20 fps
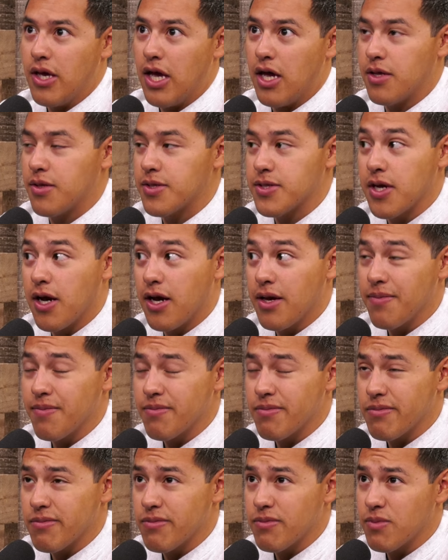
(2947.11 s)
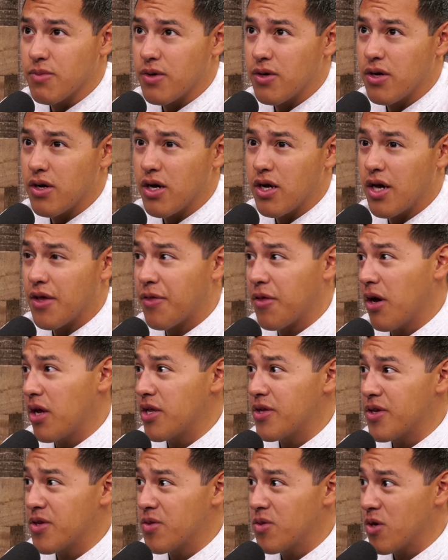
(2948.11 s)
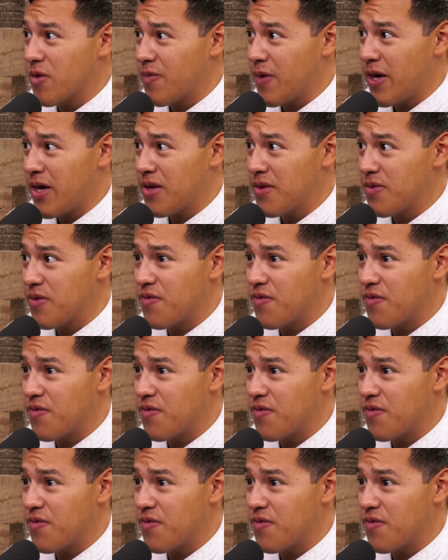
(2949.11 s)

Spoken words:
At the time, I thought it did look bad,